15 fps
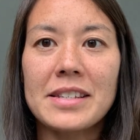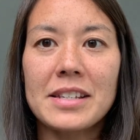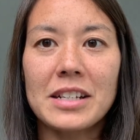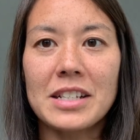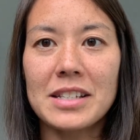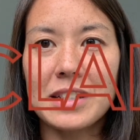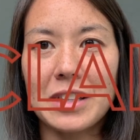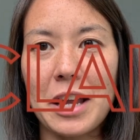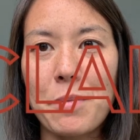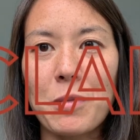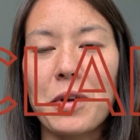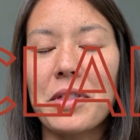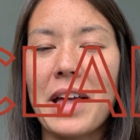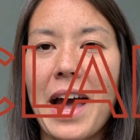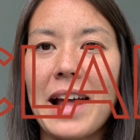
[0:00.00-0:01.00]
a disclaimer
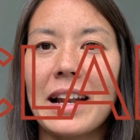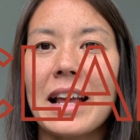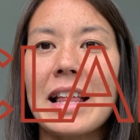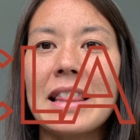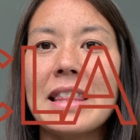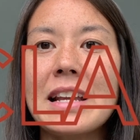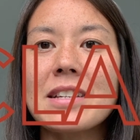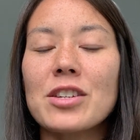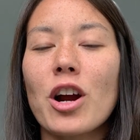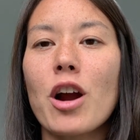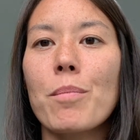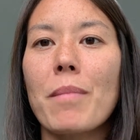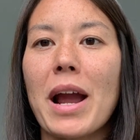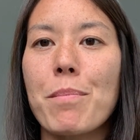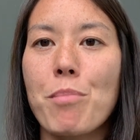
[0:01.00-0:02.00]
that these aren't
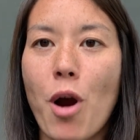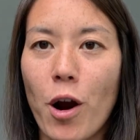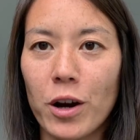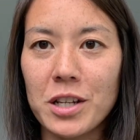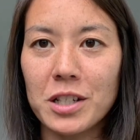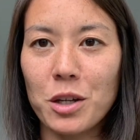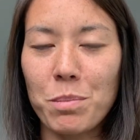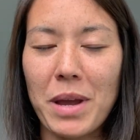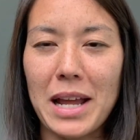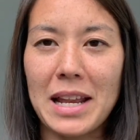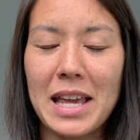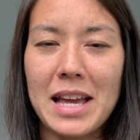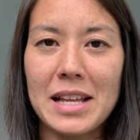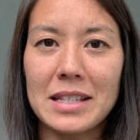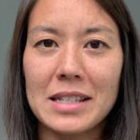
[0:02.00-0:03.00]
my personal
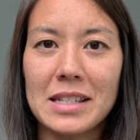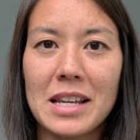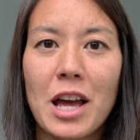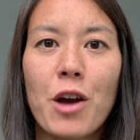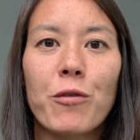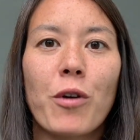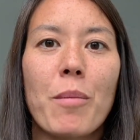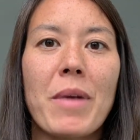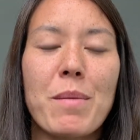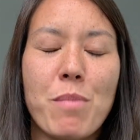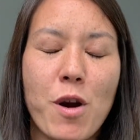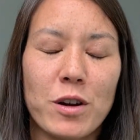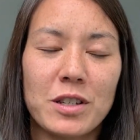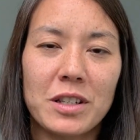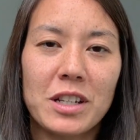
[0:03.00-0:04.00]
opinions from my
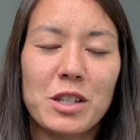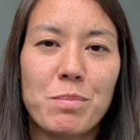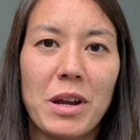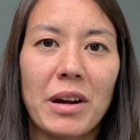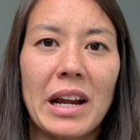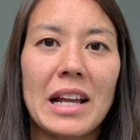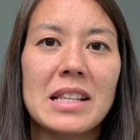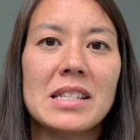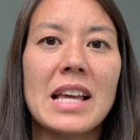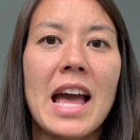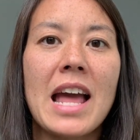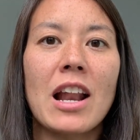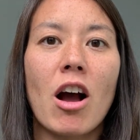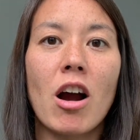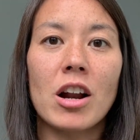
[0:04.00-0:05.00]
personal experience
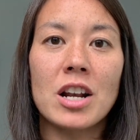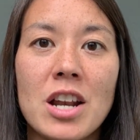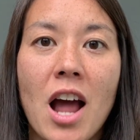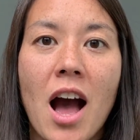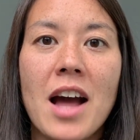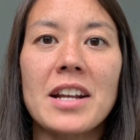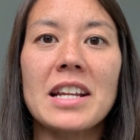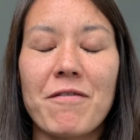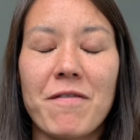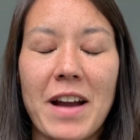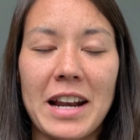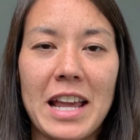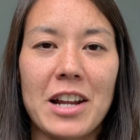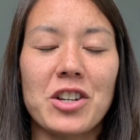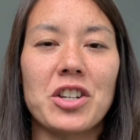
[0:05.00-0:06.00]
and are not
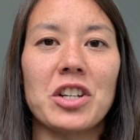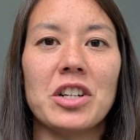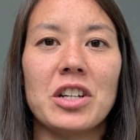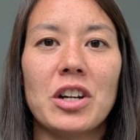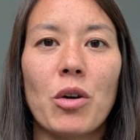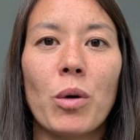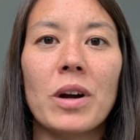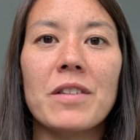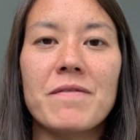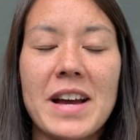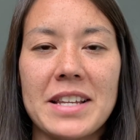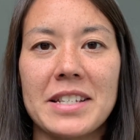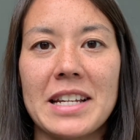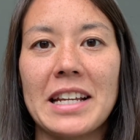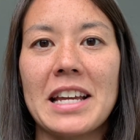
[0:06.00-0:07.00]
financial or
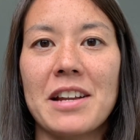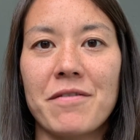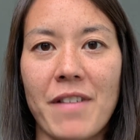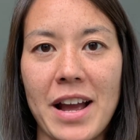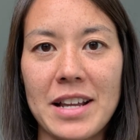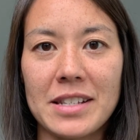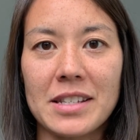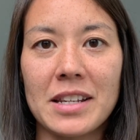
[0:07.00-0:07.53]
investing advice.